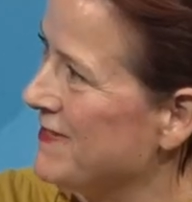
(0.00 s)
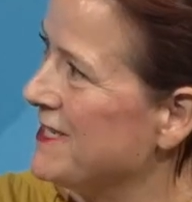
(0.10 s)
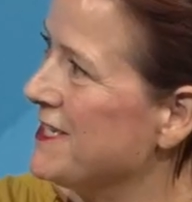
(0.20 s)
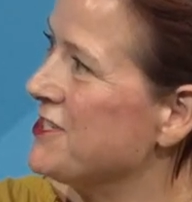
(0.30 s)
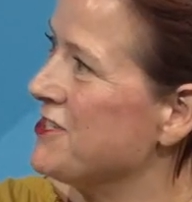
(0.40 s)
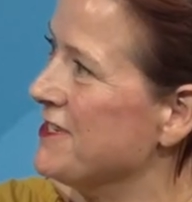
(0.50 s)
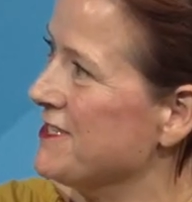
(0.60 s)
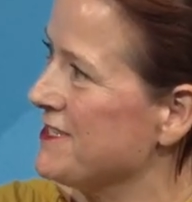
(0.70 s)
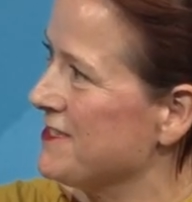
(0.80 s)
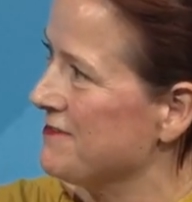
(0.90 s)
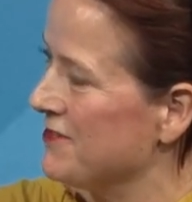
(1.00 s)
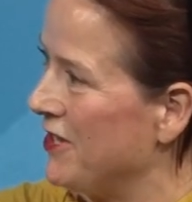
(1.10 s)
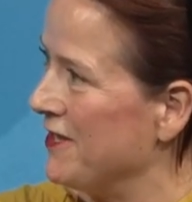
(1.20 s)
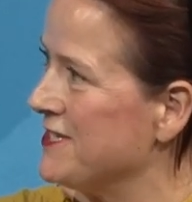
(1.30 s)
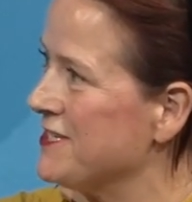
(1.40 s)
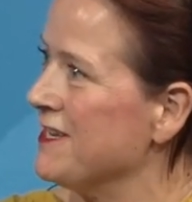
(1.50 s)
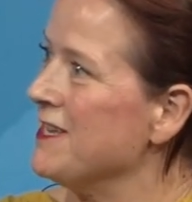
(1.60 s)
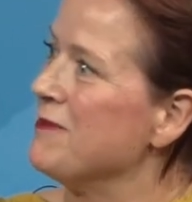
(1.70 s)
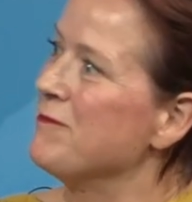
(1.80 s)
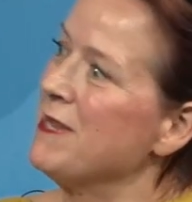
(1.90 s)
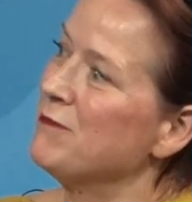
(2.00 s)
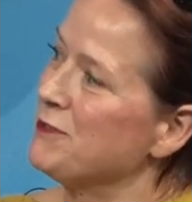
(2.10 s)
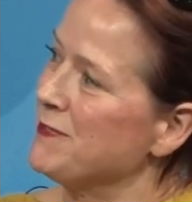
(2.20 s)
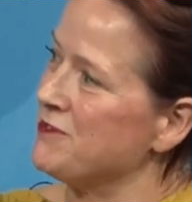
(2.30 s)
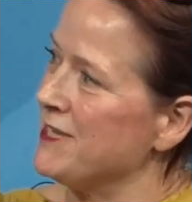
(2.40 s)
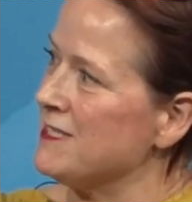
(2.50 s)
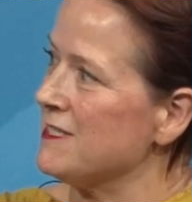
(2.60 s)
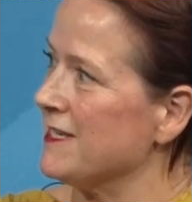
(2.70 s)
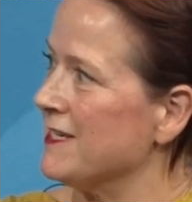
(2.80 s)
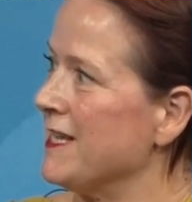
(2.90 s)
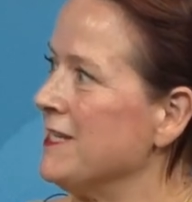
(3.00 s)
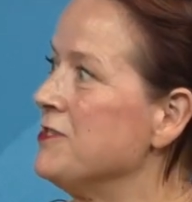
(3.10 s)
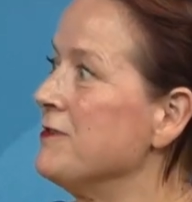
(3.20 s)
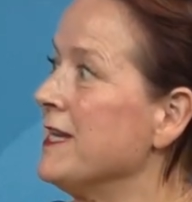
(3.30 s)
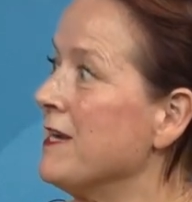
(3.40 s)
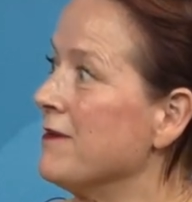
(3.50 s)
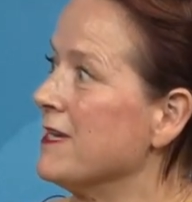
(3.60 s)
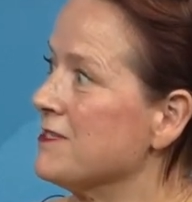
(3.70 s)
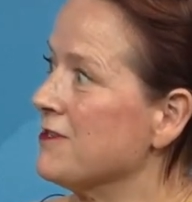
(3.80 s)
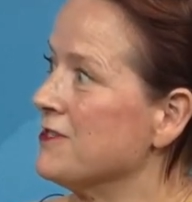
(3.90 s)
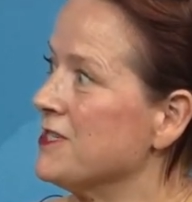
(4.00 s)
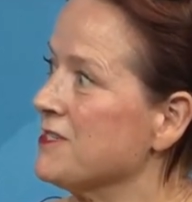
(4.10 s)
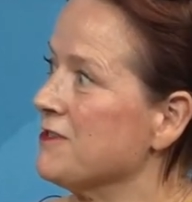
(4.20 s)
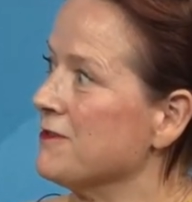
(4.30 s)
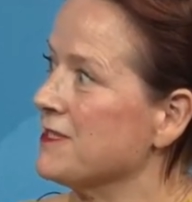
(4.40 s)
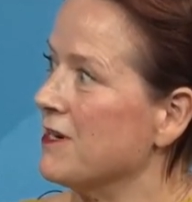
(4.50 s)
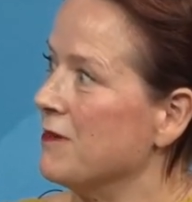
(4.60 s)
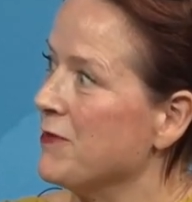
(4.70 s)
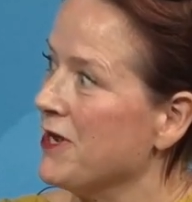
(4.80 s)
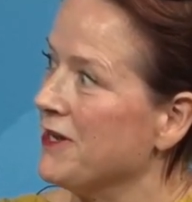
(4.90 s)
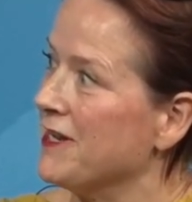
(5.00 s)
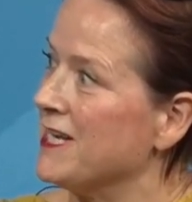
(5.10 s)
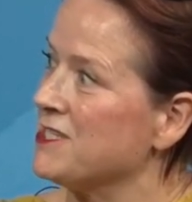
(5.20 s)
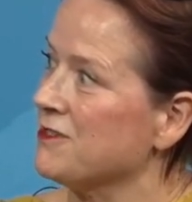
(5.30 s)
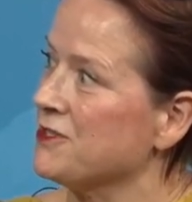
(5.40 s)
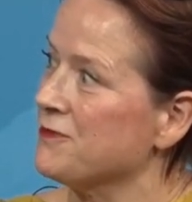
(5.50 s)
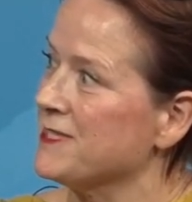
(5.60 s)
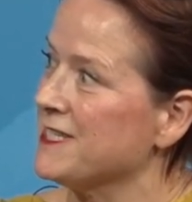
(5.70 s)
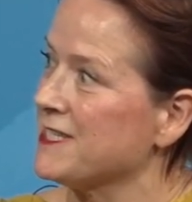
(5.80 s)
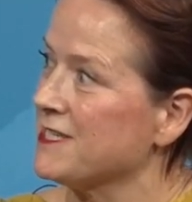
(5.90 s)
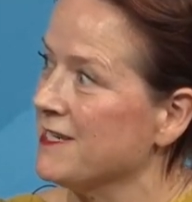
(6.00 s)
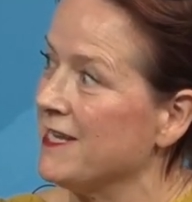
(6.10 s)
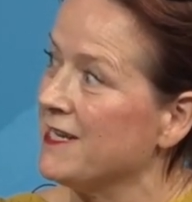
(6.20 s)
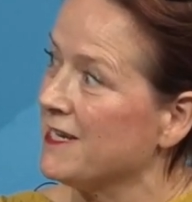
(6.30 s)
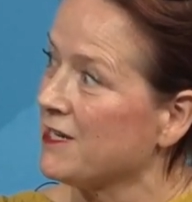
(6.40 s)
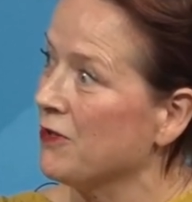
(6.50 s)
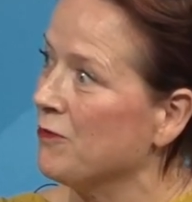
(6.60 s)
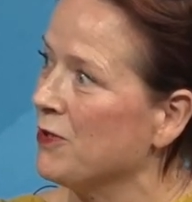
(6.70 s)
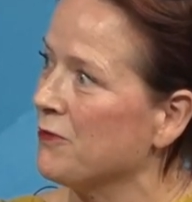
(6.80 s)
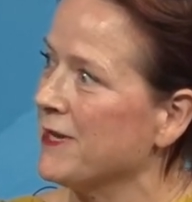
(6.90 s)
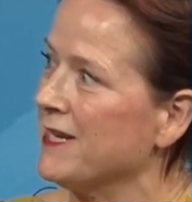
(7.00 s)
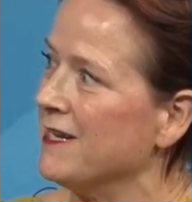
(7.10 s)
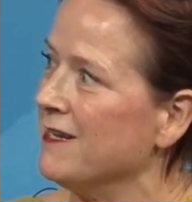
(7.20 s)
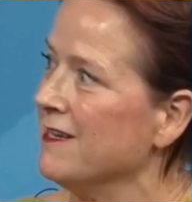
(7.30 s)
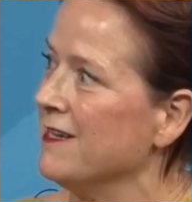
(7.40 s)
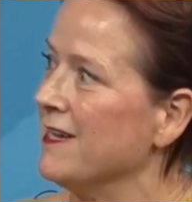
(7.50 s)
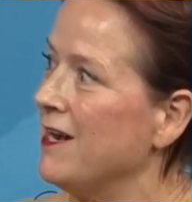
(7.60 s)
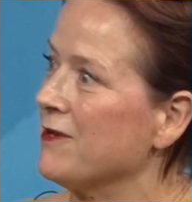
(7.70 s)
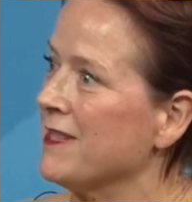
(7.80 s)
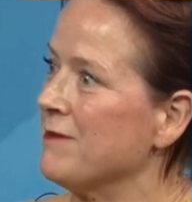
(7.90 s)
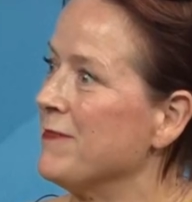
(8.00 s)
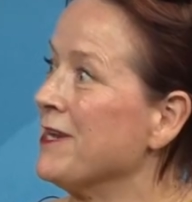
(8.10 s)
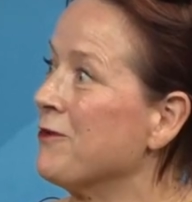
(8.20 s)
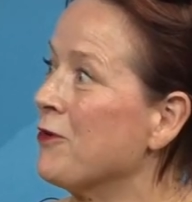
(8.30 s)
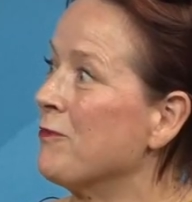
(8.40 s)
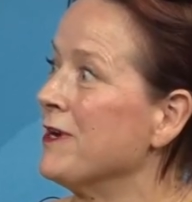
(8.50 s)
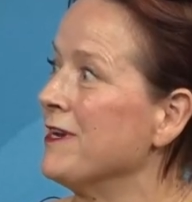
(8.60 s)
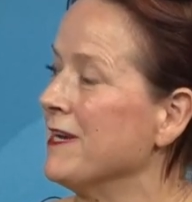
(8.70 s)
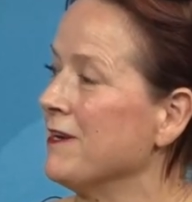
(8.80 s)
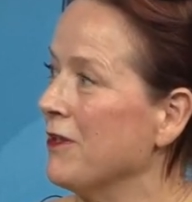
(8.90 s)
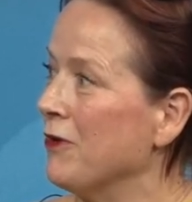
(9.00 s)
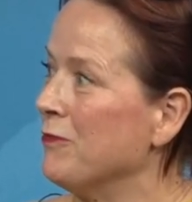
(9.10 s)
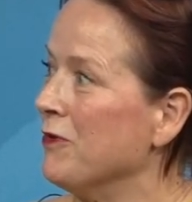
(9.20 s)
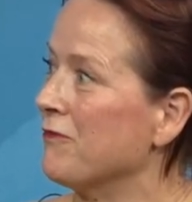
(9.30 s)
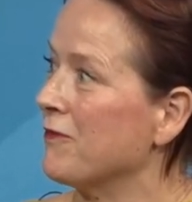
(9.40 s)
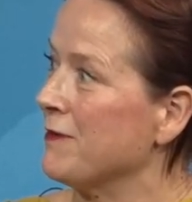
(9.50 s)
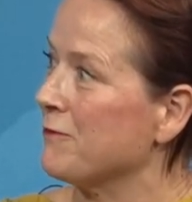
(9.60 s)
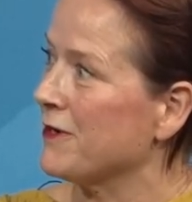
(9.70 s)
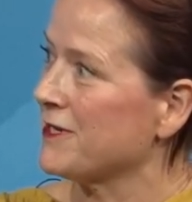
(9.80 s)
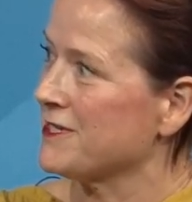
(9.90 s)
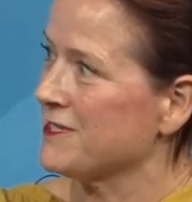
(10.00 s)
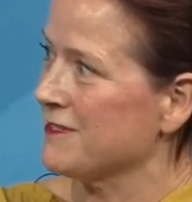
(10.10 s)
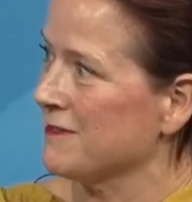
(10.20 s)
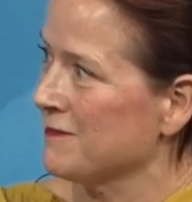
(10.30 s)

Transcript: indigenous knowledge be able to be translated into an area such as those that are beyond national jurisdiction and at a global arena? How can that be incorporated in global frameworks?